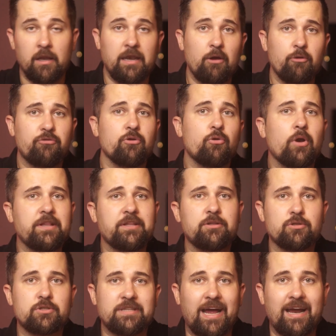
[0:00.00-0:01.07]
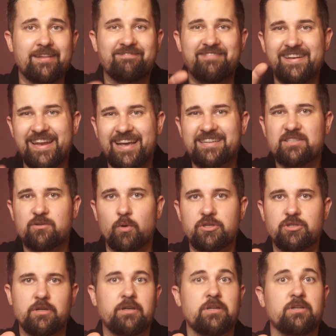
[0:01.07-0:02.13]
Now, if you're ready to start, the next question